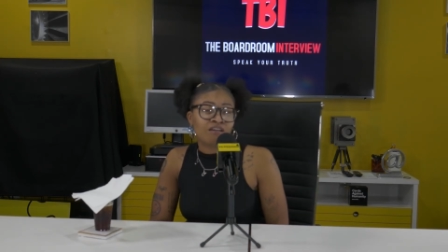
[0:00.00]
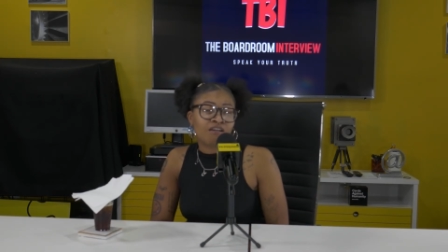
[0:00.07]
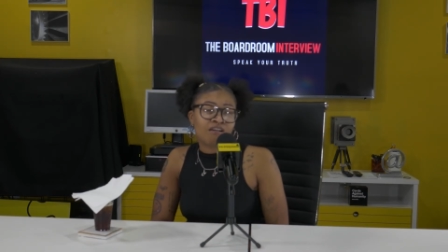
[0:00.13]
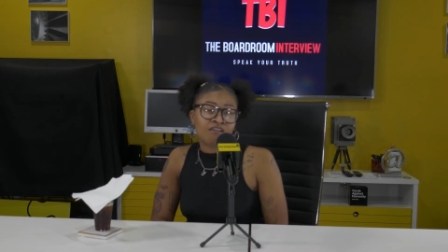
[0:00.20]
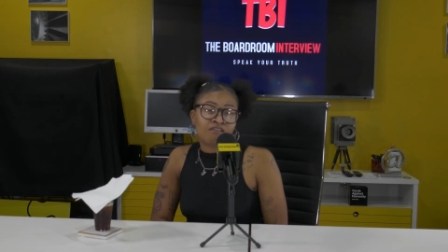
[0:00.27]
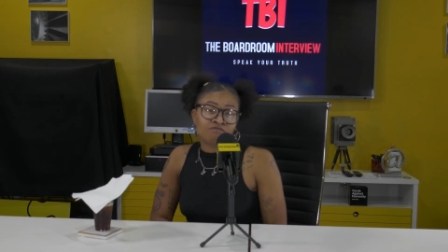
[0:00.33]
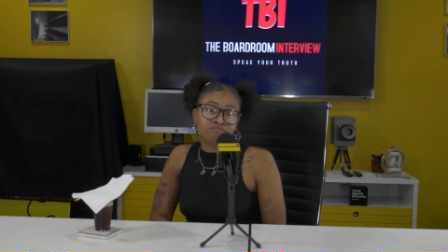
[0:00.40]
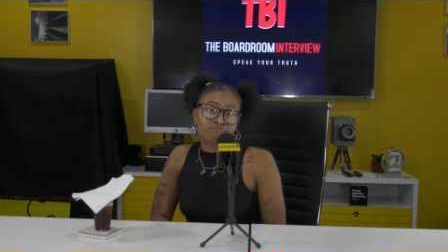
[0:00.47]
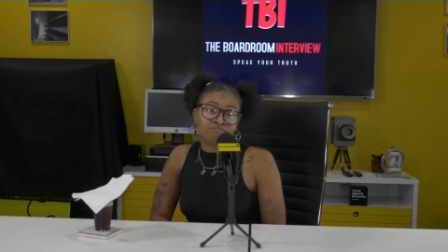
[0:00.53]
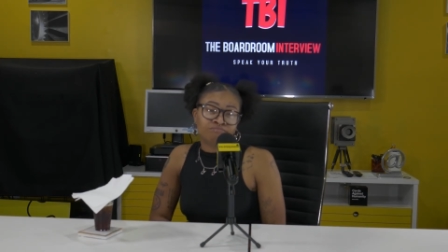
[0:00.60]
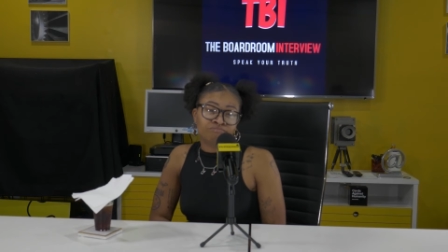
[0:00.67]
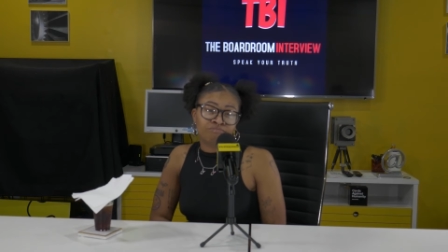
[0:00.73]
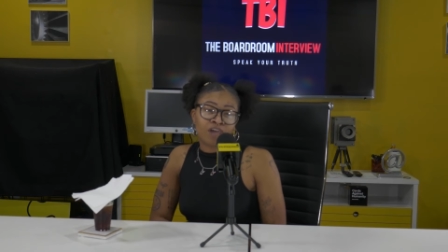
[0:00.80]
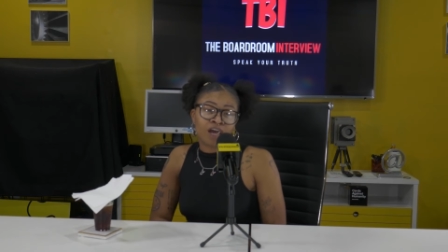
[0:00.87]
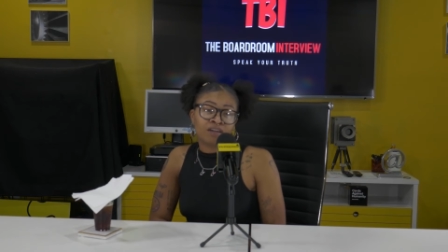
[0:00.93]
Um,
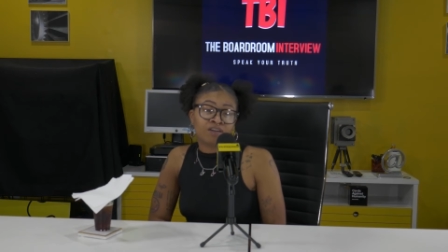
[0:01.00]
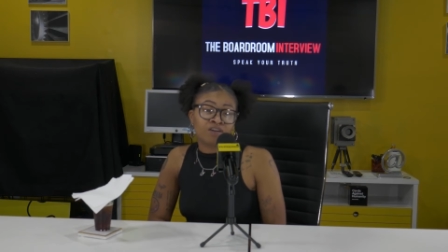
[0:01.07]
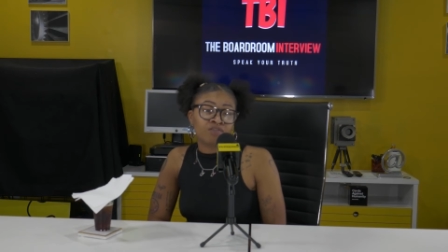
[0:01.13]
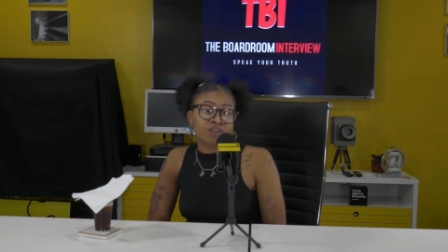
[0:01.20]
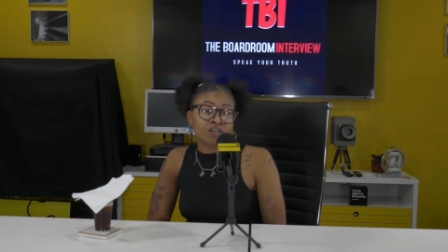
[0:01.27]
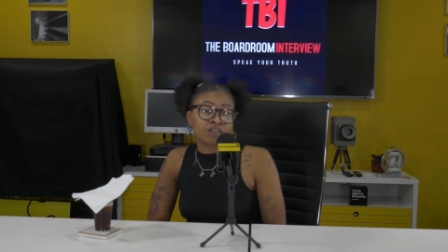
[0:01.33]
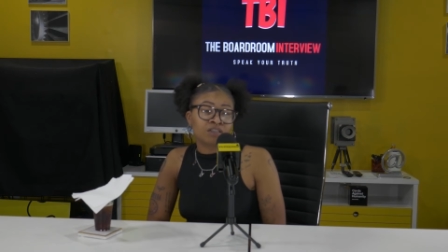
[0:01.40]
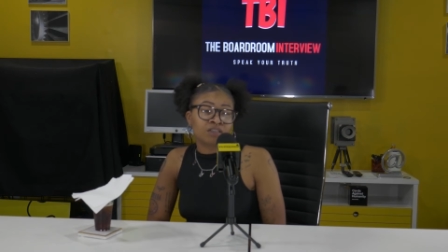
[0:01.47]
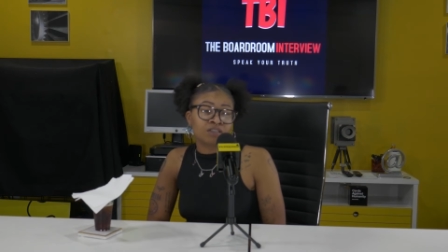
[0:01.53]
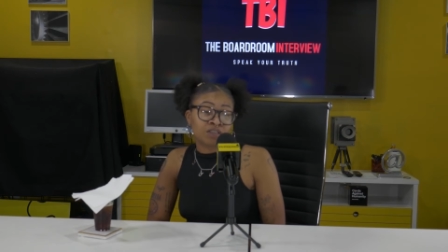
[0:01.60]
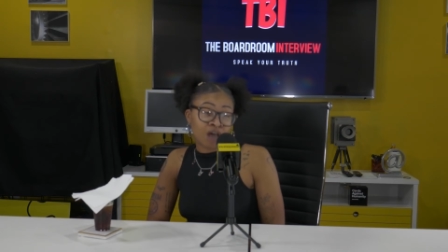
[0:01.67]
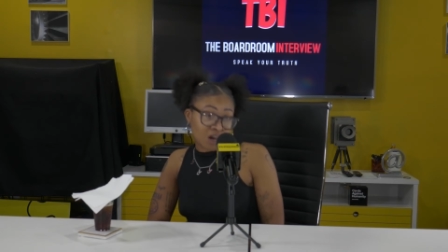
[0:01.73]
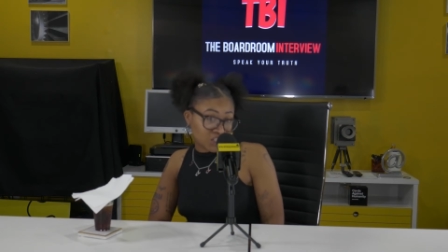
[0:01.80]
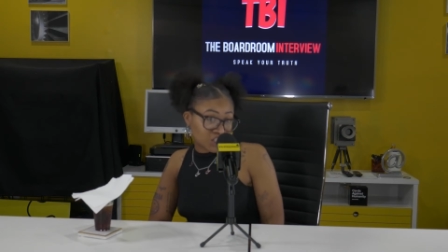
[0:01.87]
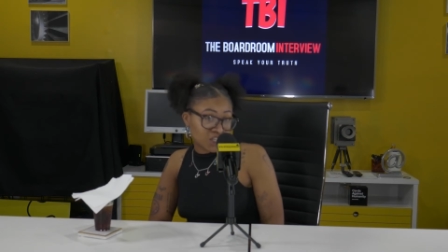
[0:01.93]
I know the
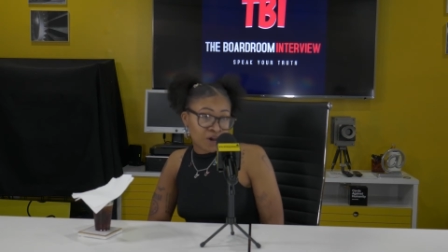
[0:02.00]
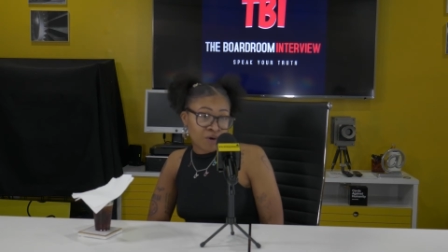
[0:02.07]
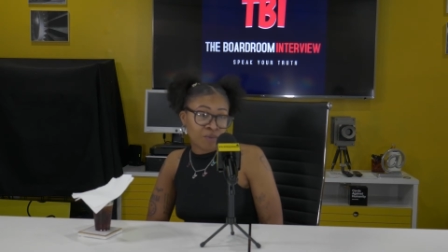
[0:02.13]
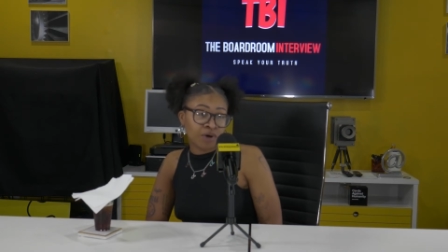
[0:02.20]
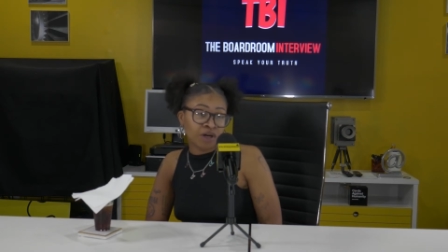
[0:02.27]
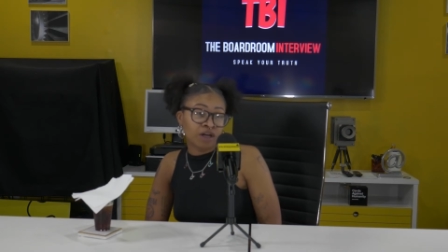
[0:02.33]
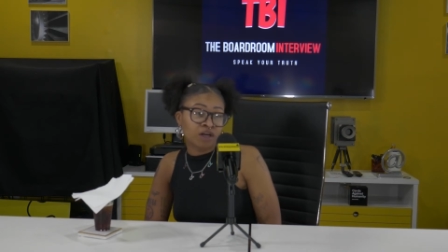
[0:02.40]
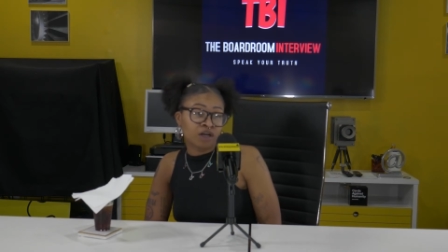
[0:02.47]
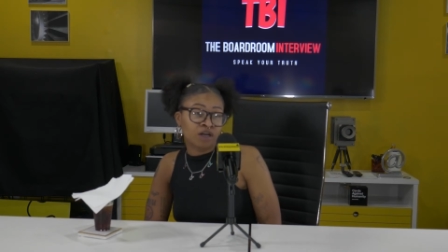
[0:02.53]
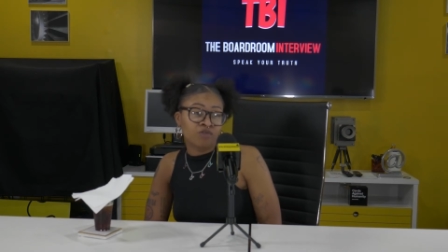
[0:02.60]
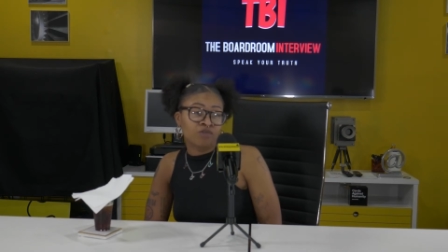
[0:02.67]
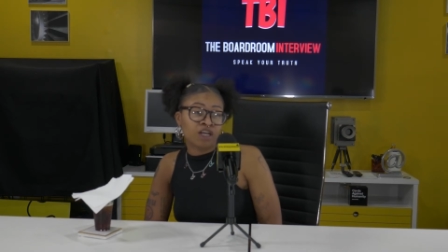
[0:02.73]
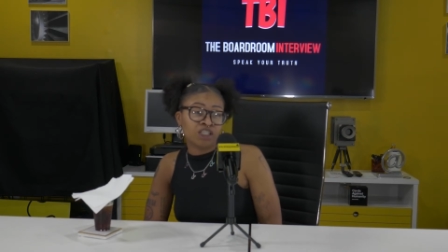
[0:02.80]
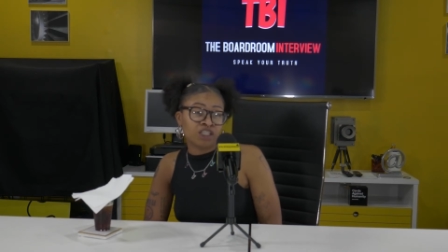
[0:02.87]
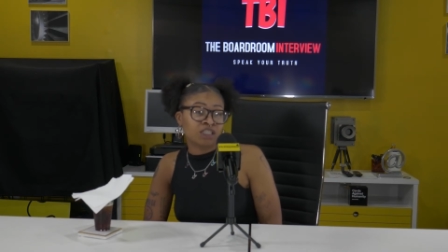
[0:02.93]
Dosh network,
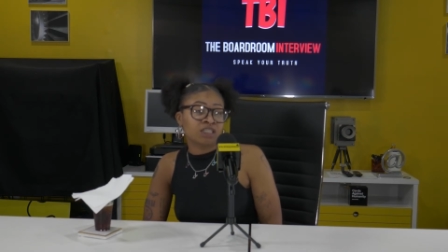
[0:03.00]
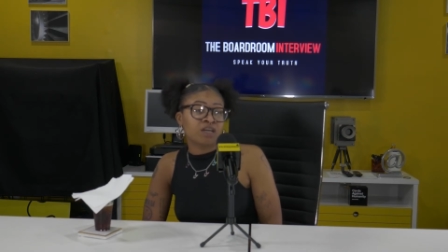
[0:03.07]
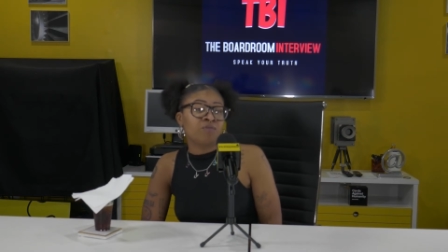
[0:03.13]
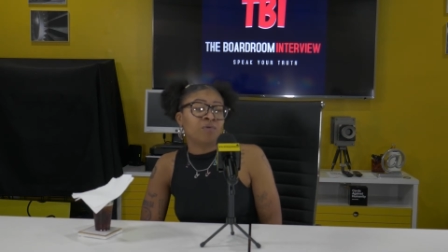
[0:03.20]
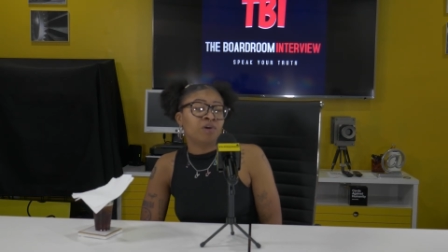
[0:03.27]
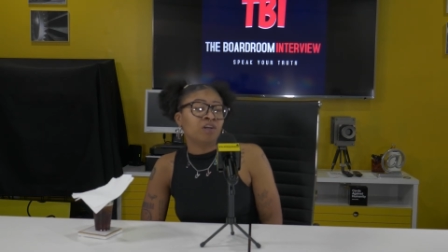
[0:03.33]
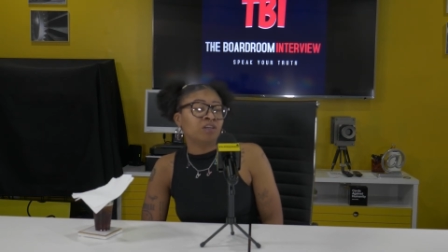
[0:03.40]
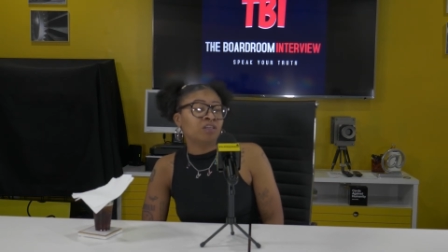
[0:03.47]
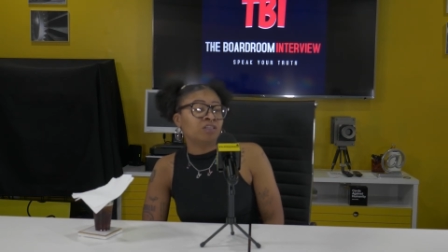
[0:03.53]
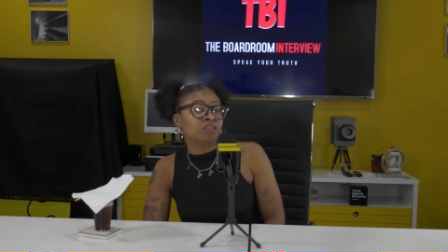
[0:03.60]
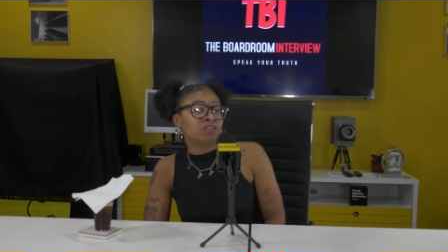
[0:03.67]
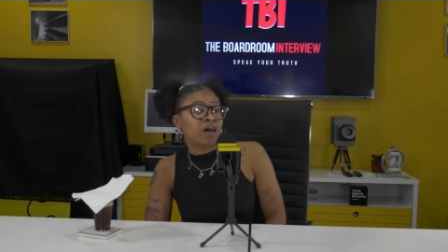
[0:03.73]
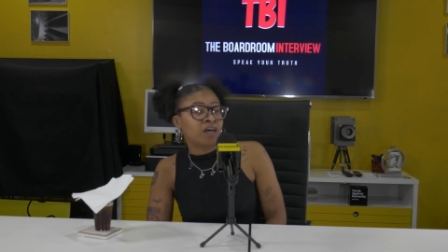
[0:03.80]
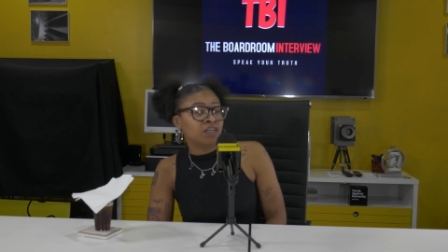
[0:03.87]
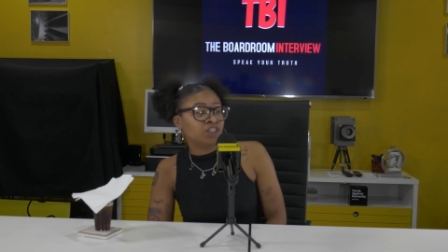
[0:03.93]
Ray J's network,
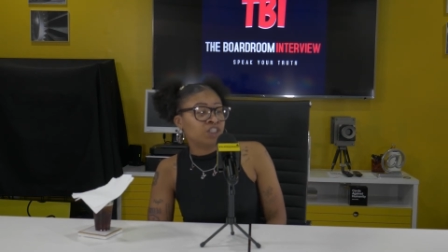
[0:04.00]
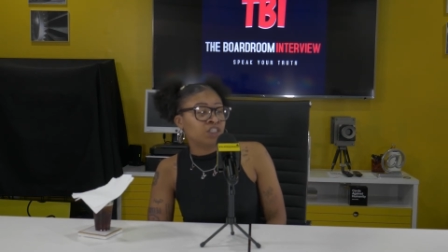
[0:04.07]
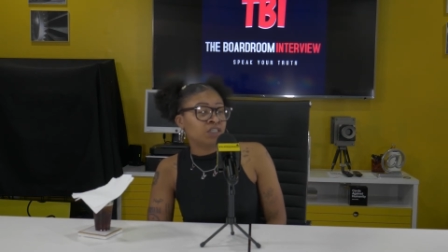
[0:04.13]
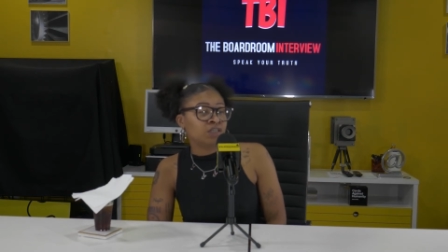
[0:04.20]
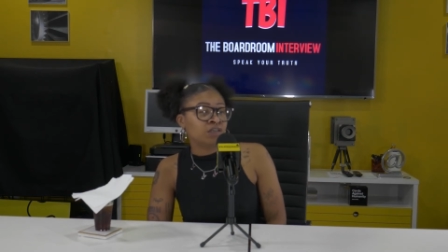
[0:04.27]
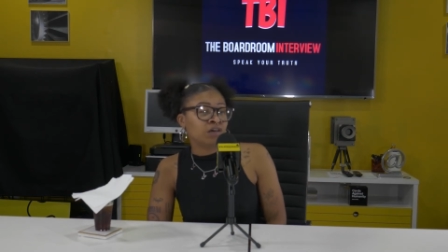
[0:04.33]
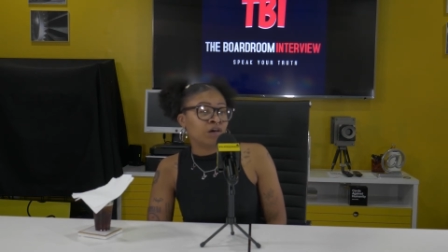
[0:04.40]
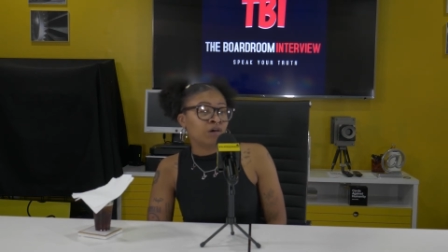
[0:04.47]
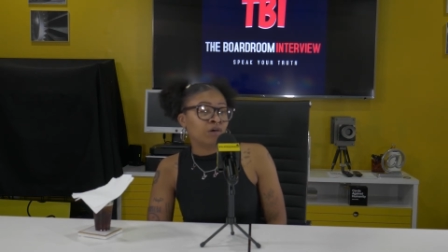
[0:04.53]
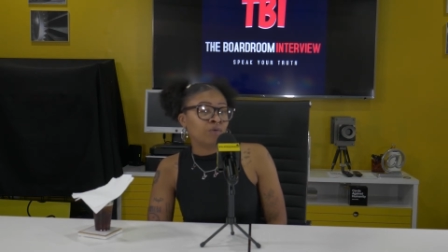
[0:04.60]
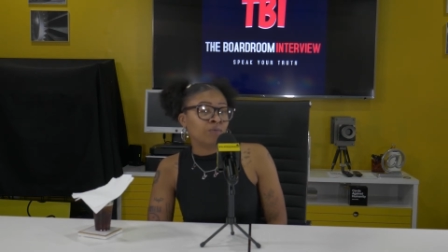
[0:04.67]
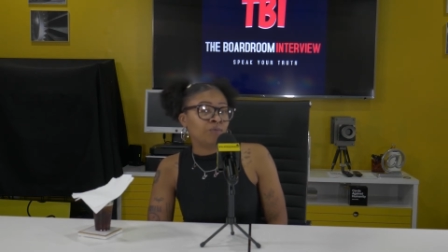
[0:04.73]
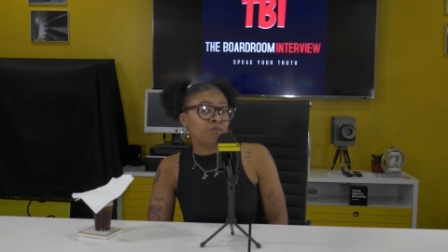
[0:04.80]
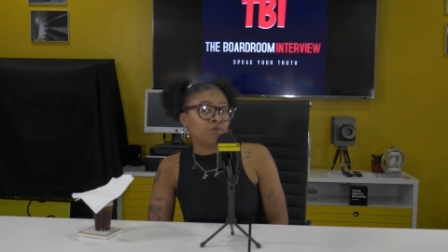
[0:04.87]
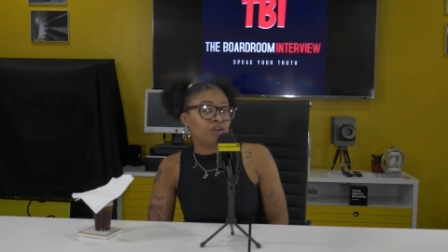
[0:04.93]
is actually
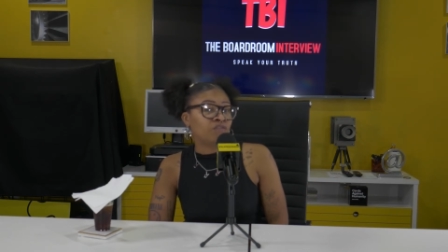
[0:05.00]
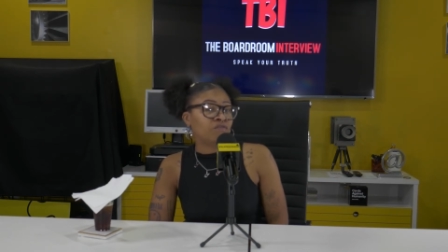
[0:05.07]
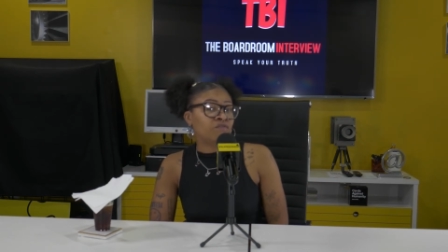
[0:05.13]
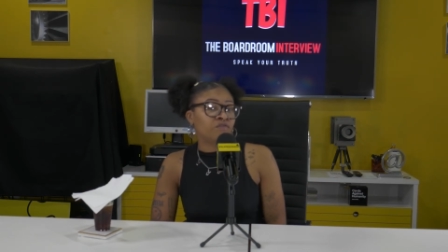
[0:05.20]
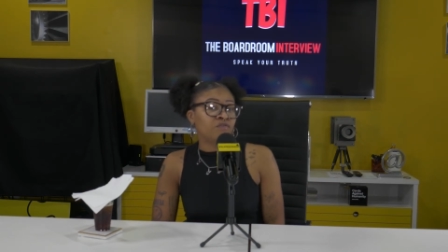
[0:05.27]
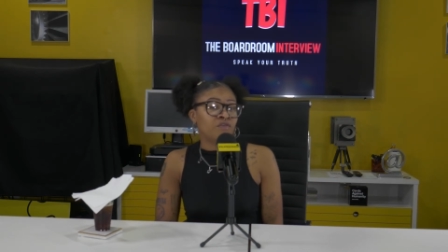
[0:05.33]
um, one of